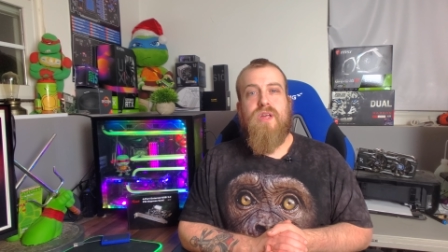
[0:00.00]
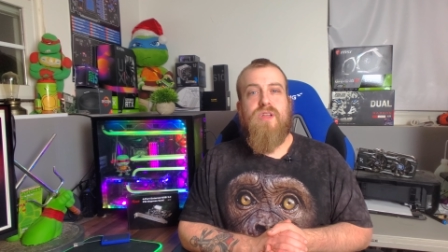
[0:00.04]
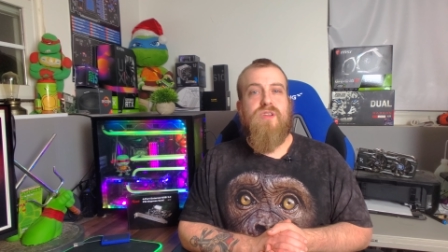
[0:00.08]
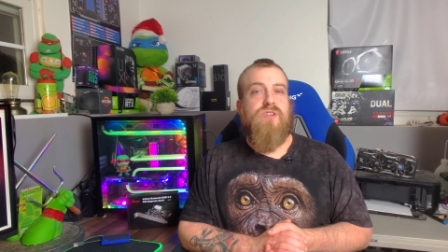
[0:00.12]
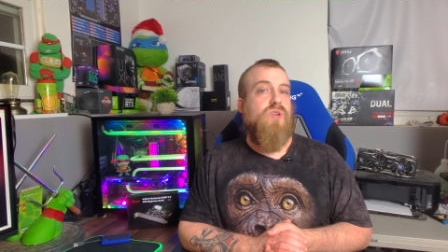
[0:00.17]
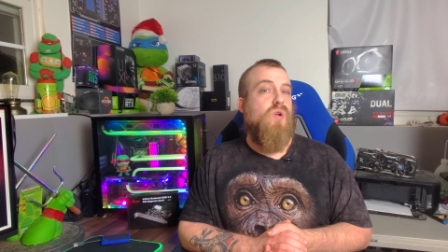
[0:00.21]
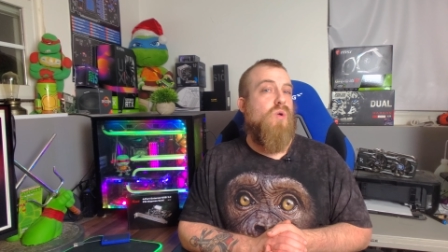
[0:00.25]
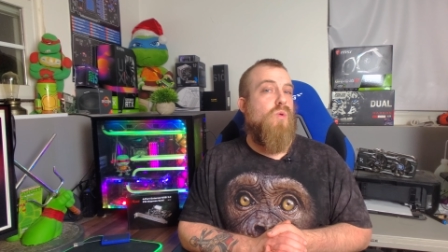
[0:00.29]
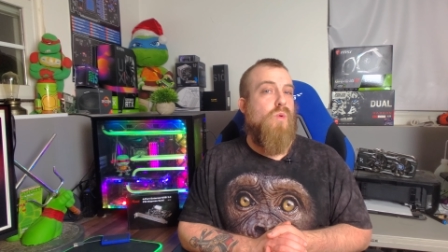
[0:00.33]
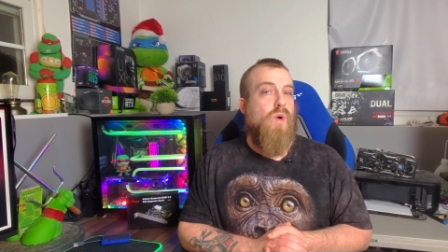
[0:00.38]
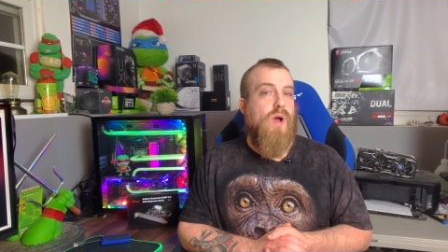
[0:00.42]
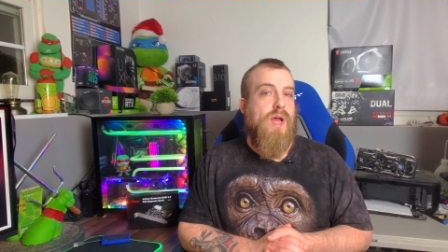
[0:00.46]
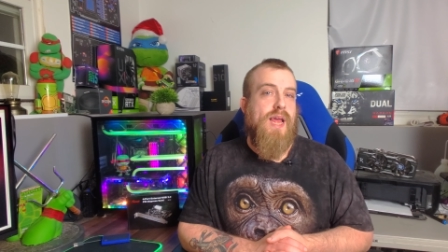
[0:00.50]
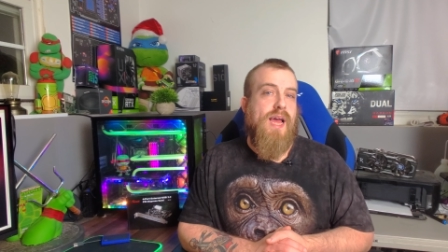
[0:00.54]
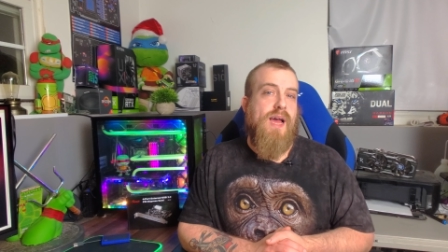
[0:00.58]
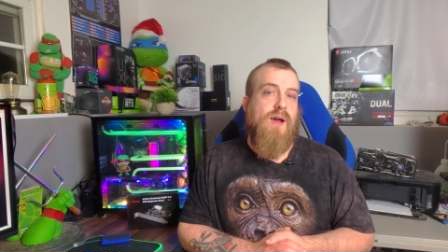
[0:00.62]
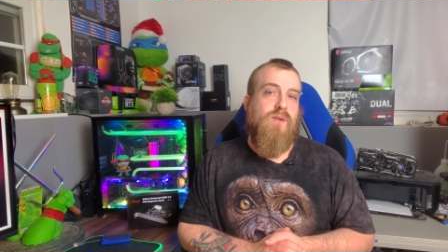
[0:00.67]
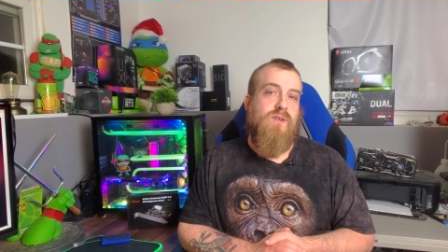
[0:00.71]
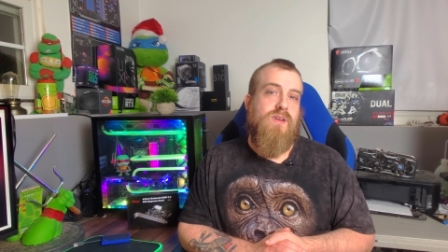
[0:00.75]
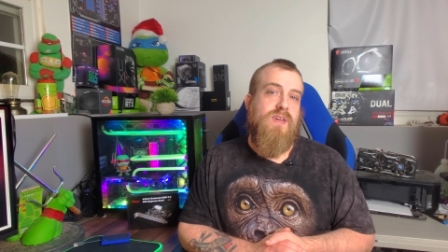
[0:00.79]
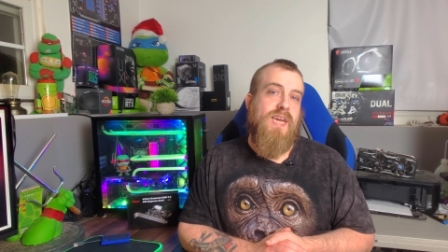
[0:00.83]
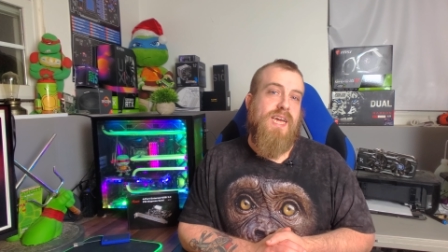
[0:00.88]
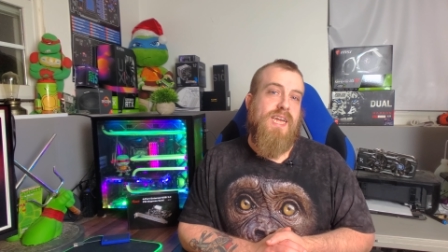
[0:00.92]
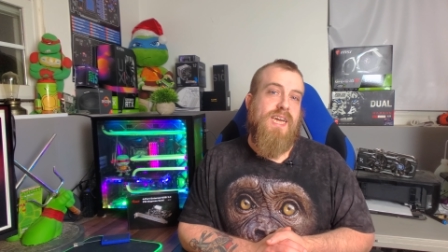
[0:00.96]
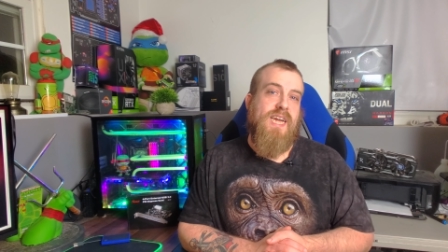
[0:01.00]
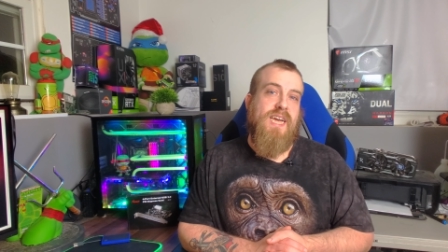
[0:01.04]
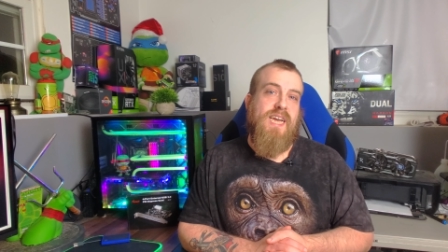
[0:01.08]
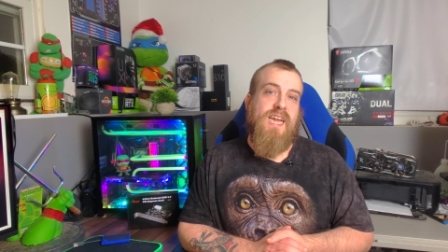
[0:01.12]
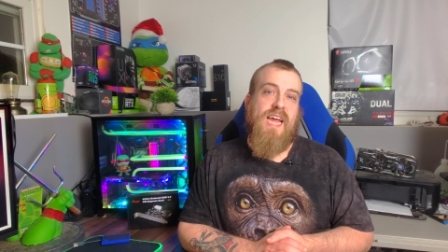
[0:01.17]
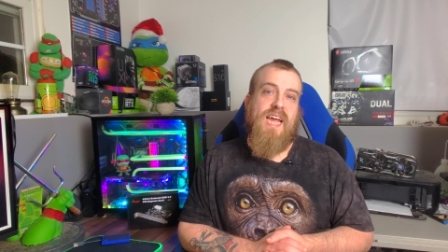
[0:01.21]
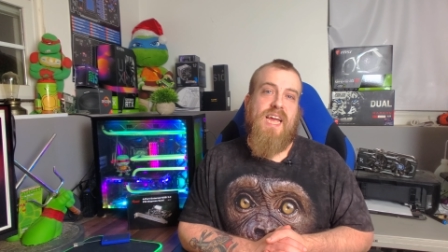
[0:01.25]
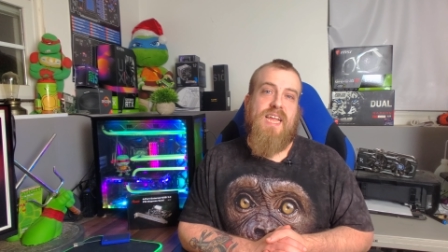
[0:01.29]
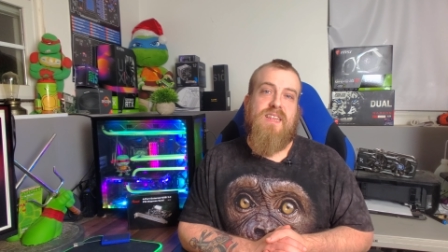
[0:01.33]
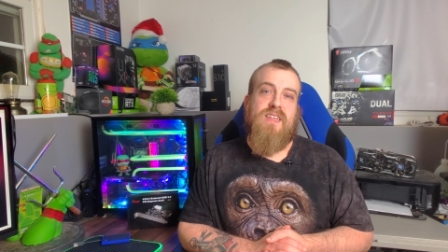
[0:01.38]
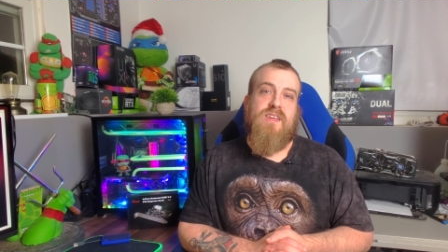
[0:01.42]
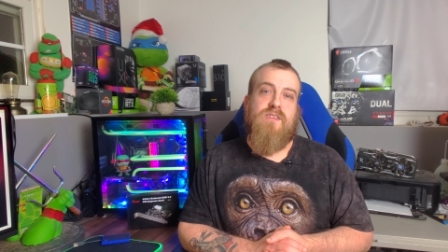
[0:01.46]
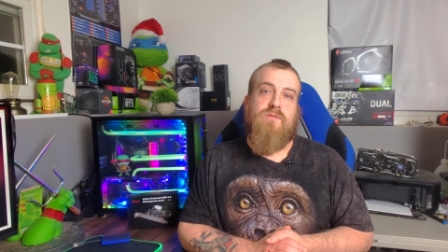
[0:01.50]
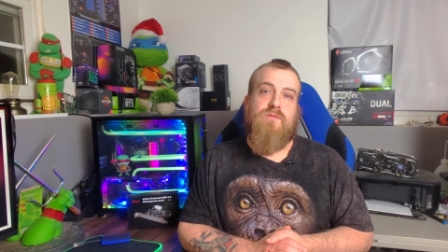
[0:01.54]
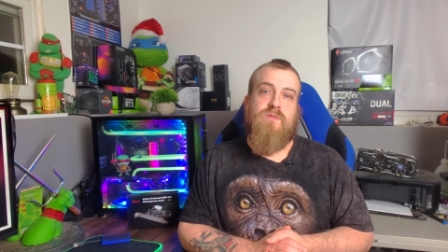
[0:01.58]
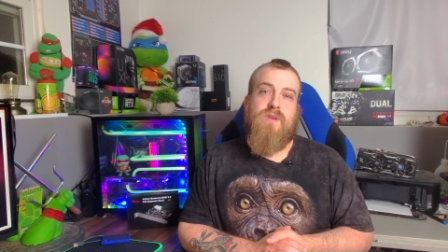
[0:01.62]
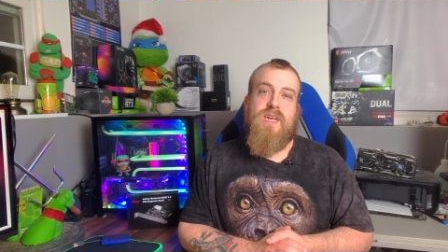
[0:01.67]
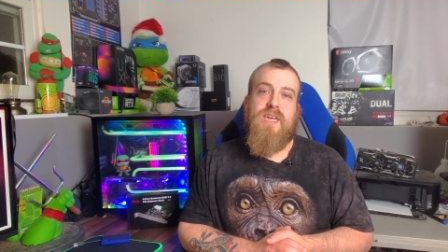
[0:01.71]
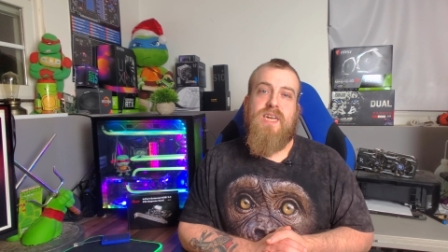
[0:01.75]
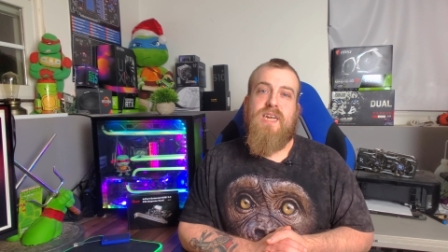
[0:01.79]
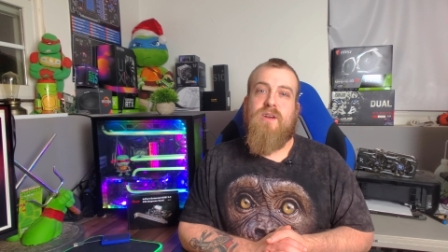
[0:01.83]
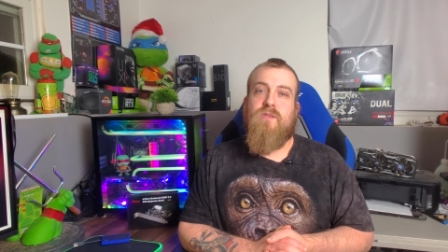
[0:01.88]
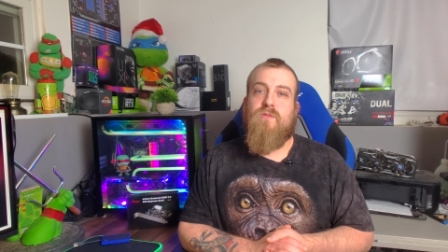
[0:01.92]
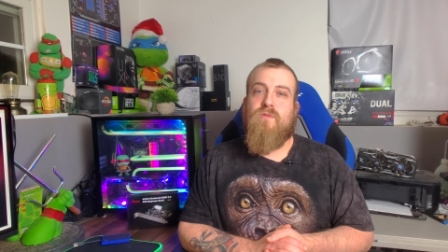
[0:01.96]
is quite outdated and the
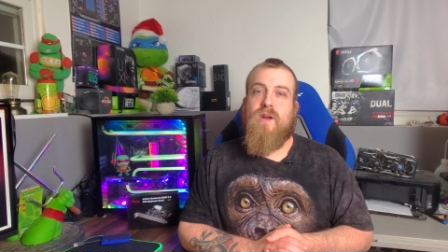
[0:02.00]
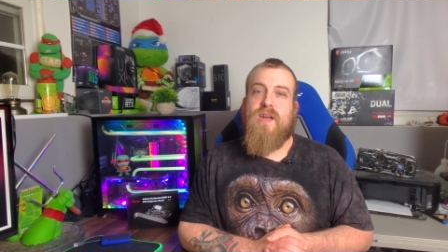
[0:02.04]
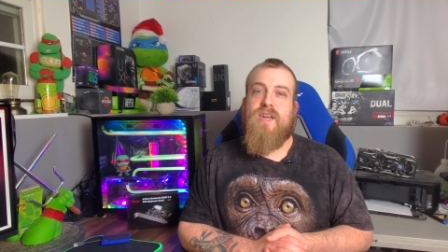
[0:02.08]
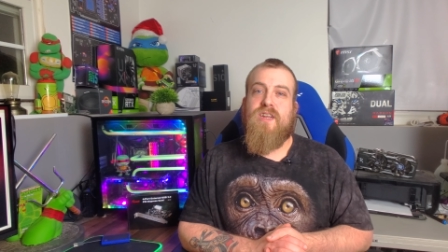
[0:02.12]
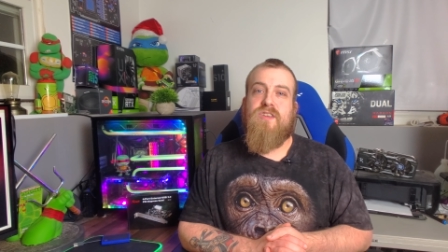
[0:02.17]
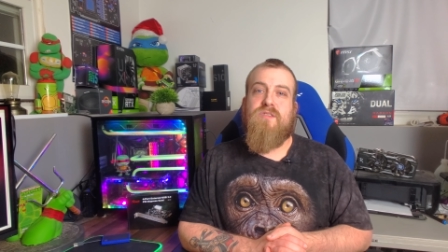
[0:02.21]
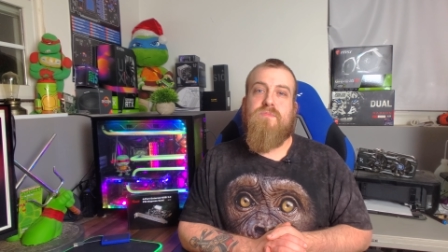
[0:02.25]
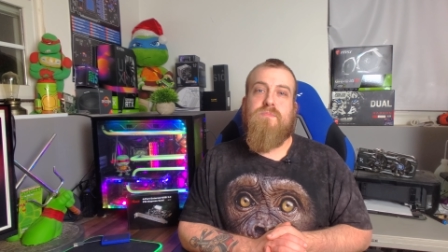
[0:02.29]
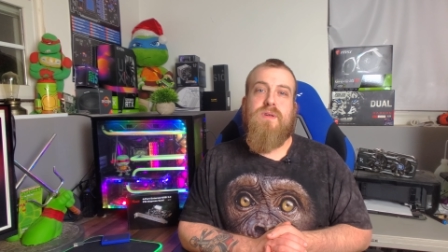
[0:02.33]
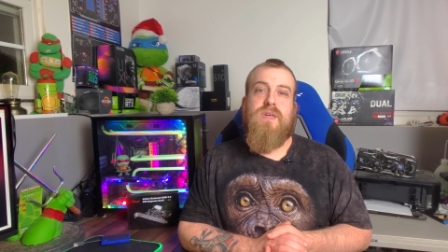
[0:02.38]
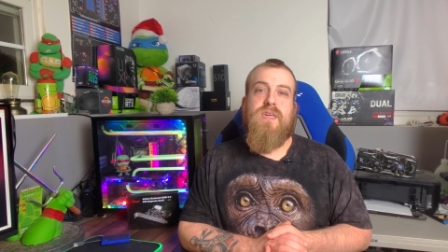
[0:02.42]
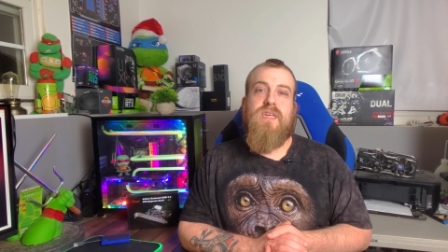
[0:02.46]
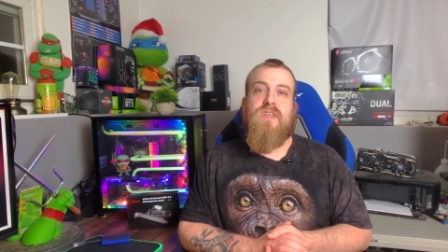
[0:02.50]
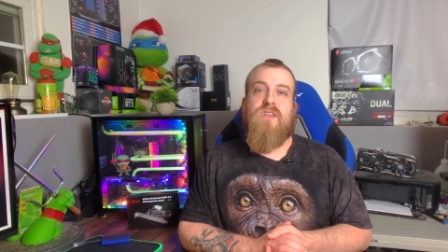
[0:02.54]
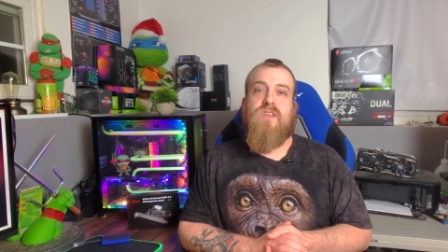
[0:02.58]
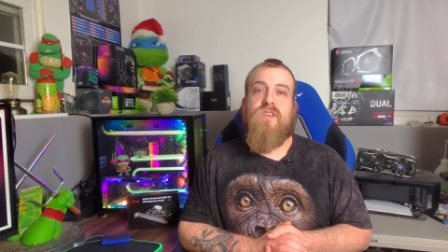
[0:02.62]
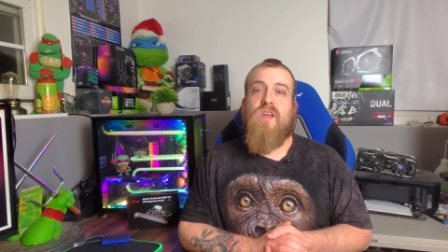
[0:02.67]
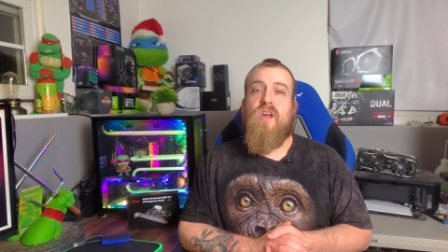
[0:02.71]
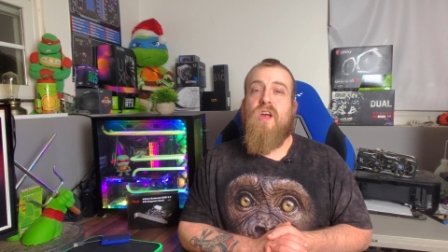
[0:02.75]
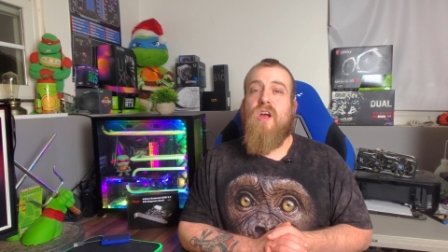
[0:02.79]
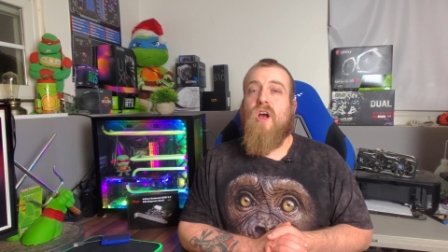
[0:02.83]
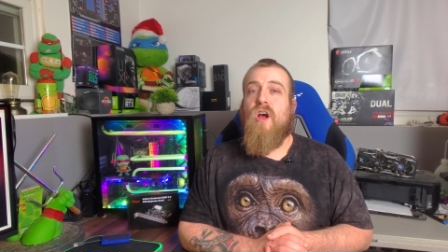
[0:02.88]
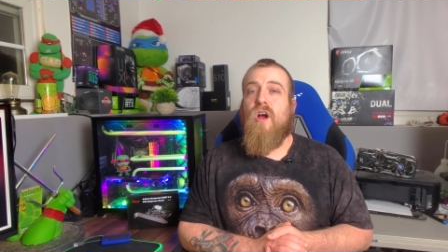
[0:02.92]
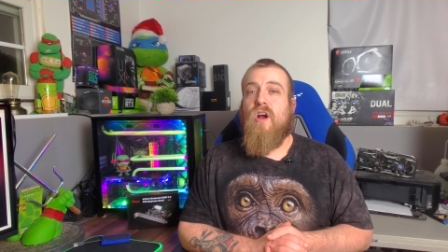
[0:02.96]
read and write speeds